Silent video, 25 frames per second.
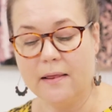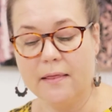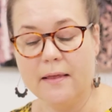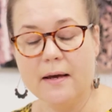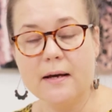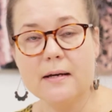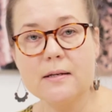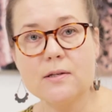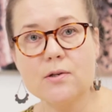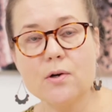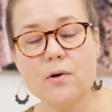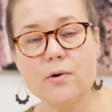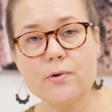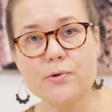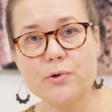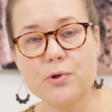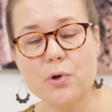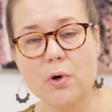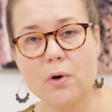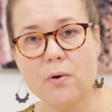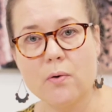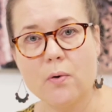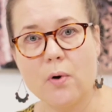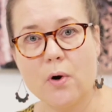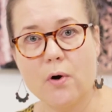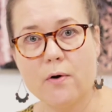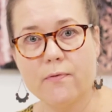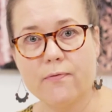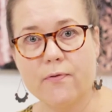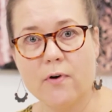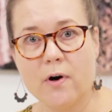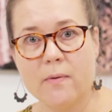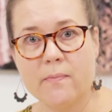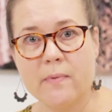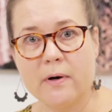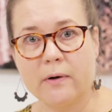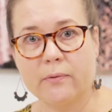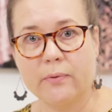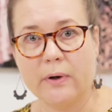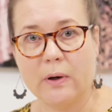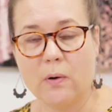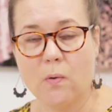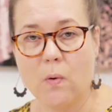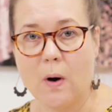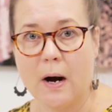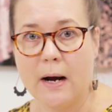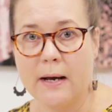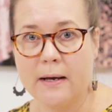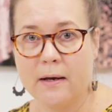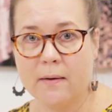There is also a formal
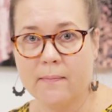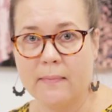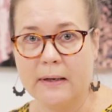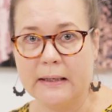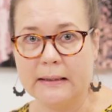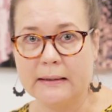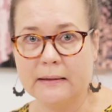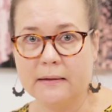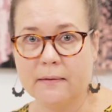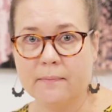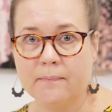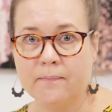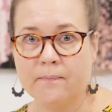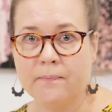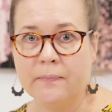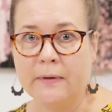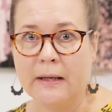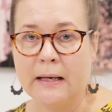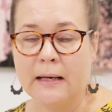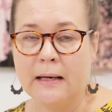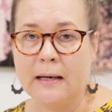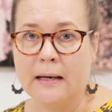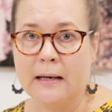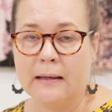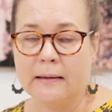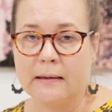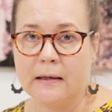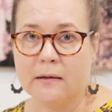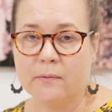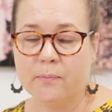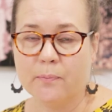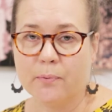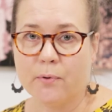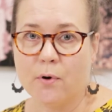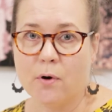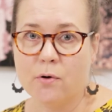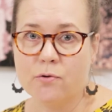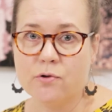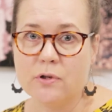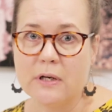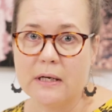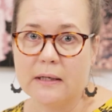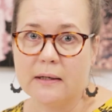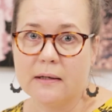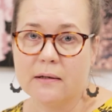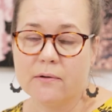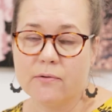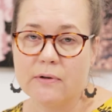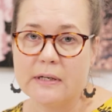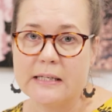requirement that
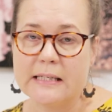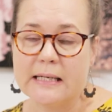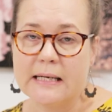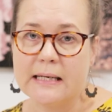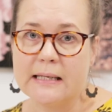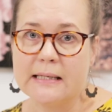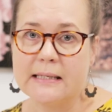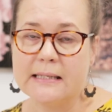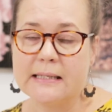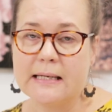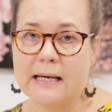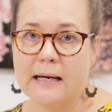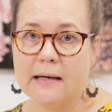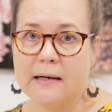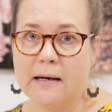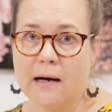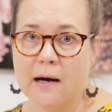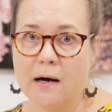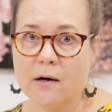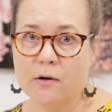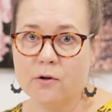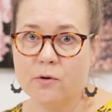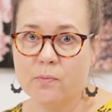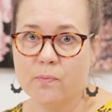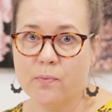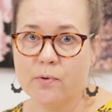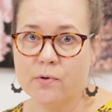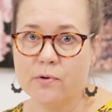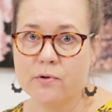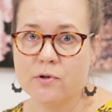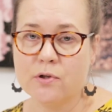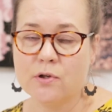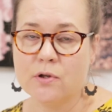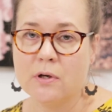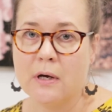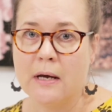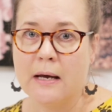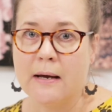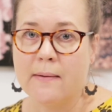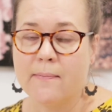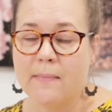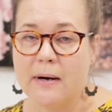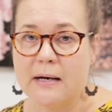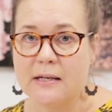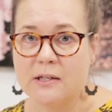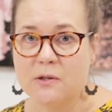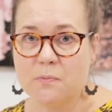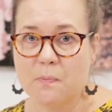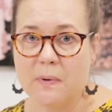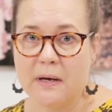project results and outputs
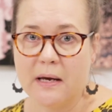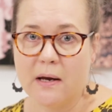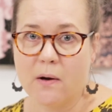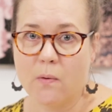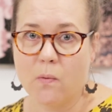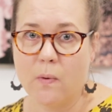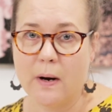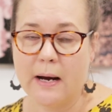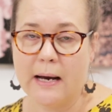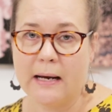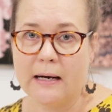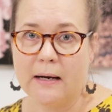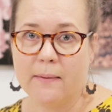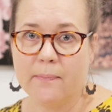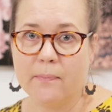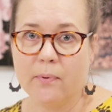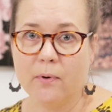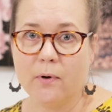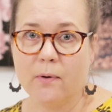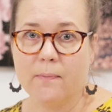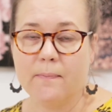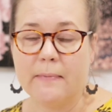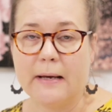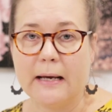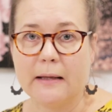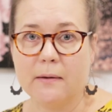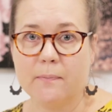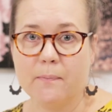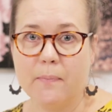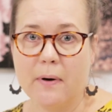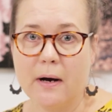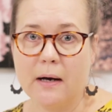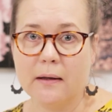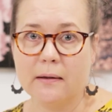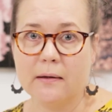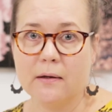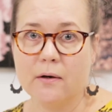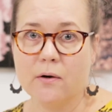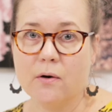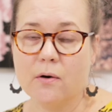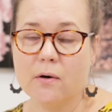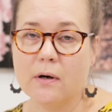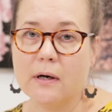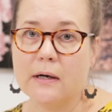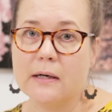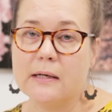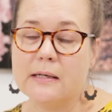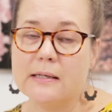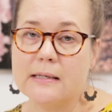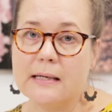must be available at partner
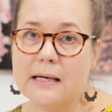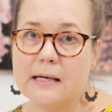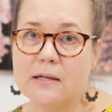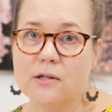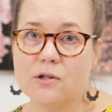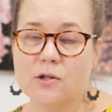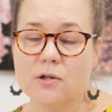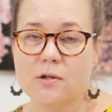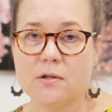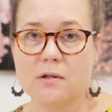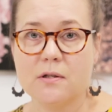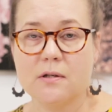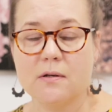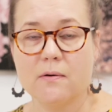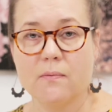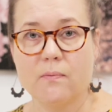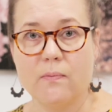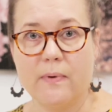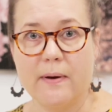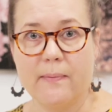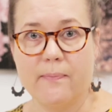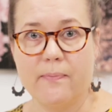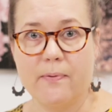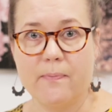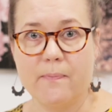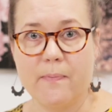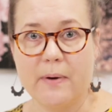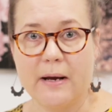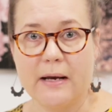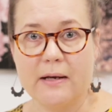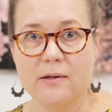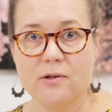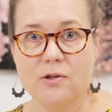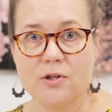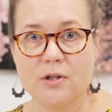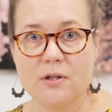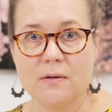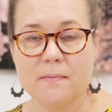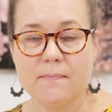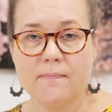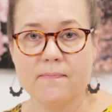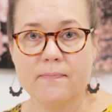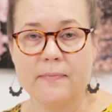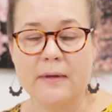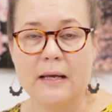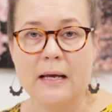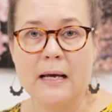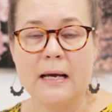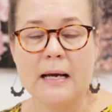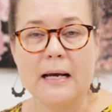organizations' web page.
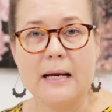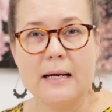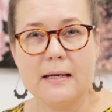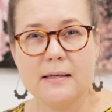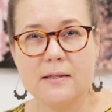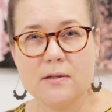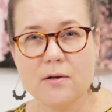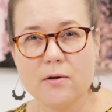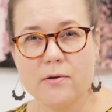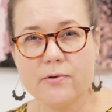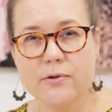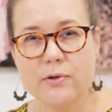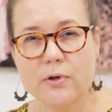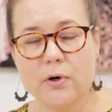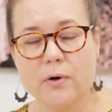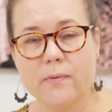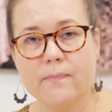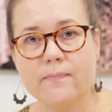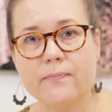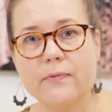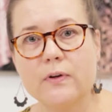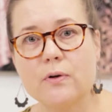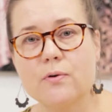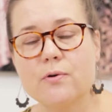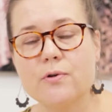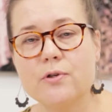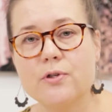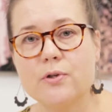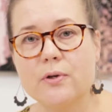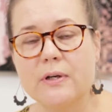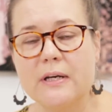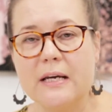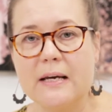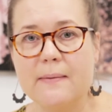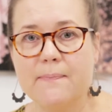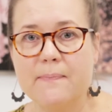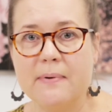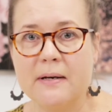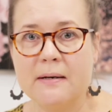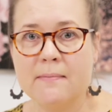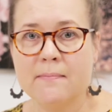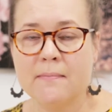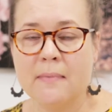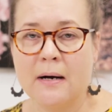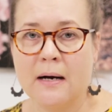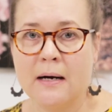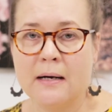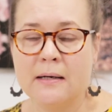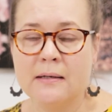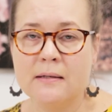It's also good to keep in
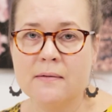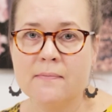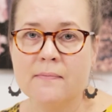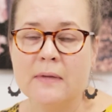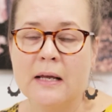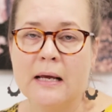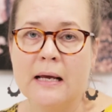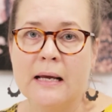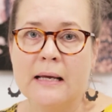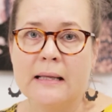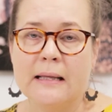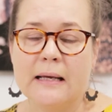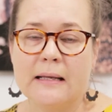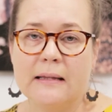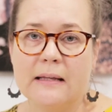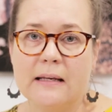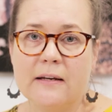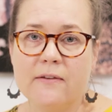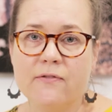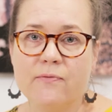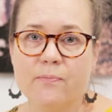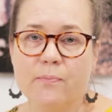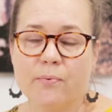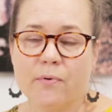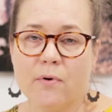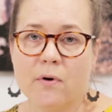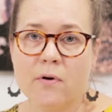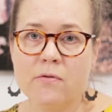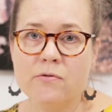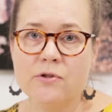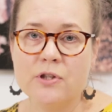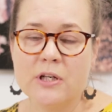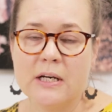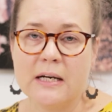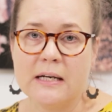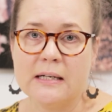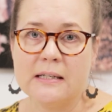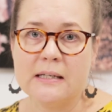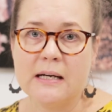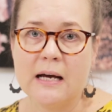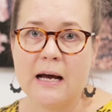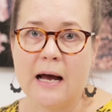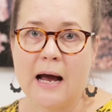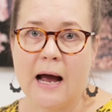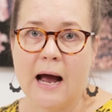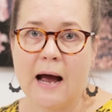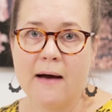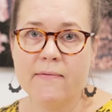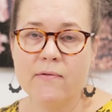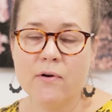mind that if project
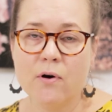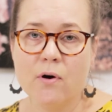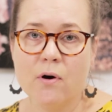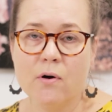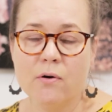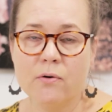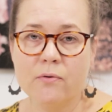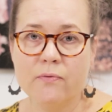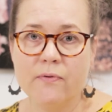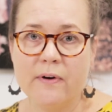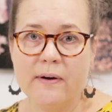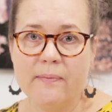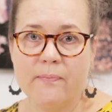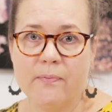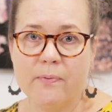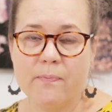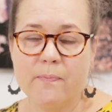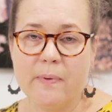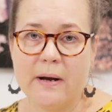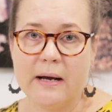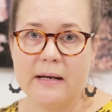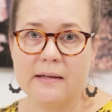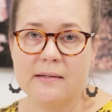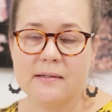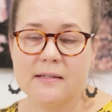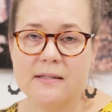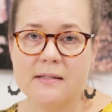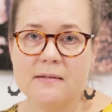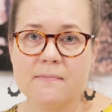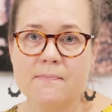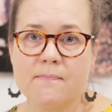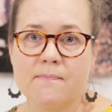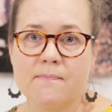have their own web page,